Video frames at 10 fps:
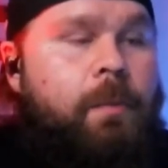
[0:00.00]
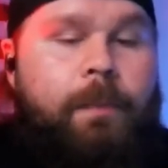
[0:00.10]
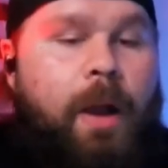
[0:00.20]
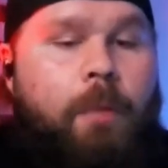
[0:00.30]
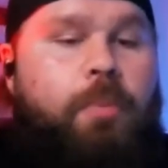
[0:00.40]

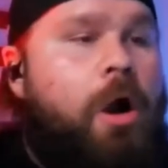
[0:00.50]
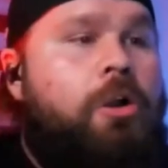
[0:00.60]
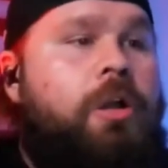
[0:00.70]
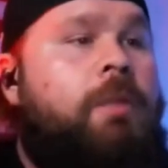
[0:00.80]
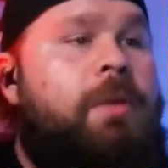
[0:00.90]
Bar
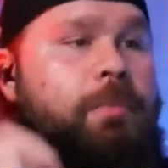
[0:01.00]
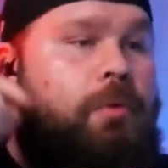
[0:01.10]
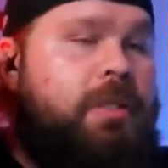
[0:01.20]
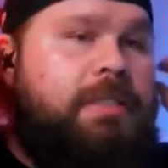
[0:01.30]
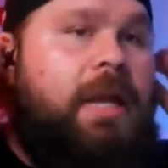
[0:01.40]
none. People
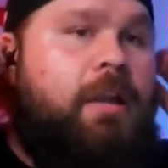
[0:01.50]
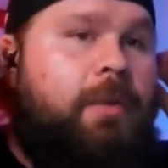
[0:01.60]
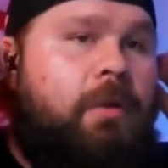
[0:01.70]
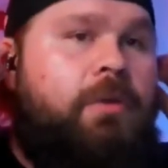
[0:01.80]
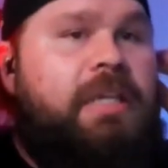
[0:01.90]
want to talk
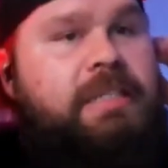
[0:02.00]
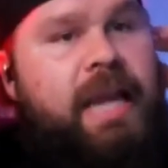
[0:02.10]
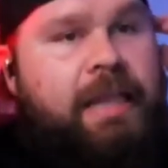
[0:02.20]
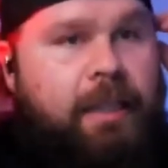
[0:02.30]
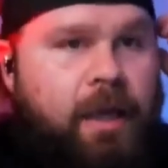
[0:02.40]
about, well, he's
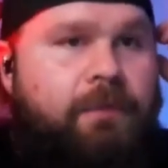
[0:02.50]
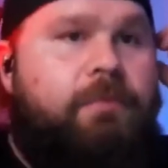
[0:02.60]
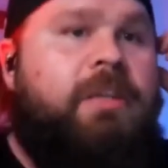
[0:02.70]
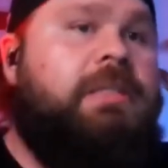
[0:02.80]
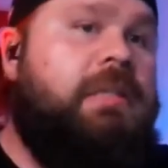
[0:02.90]
got the
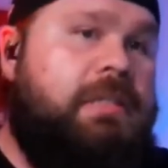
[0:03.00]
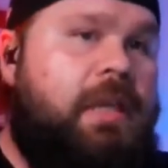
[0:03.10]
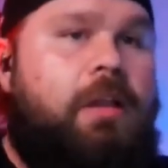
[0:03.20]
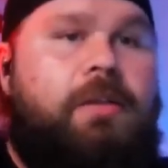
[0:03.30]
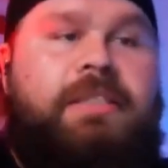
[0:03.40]
governments and he's
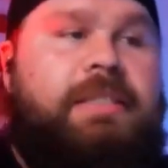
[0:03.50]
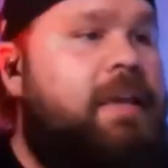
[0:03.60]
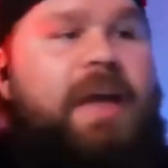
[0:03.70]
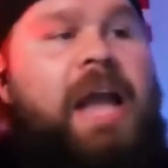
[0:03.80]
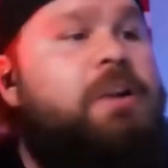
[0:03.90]
got all this
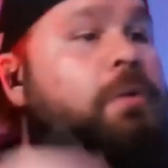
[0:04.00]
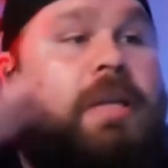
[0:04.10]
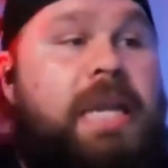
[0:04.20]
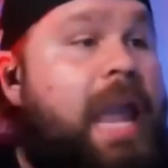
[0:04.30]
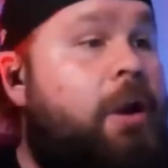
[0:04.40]
stuff. I
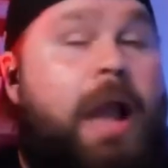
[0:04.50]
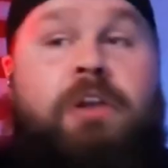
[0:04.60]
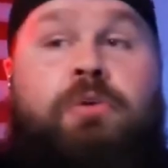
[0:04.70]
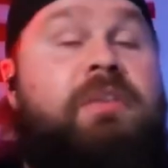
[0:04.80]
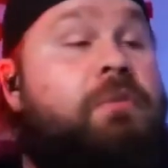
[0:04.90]
don't care. I
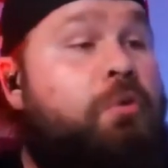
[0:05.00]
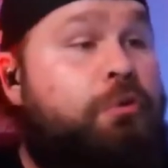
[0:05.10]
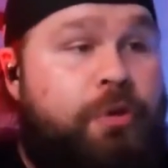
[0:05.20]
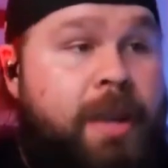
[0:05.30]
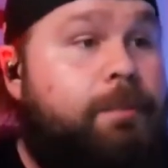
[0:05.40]
don't give a
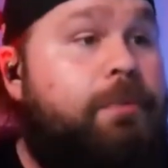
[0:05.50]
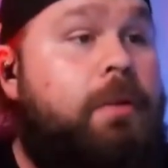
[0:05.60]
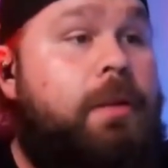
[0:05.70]
rip.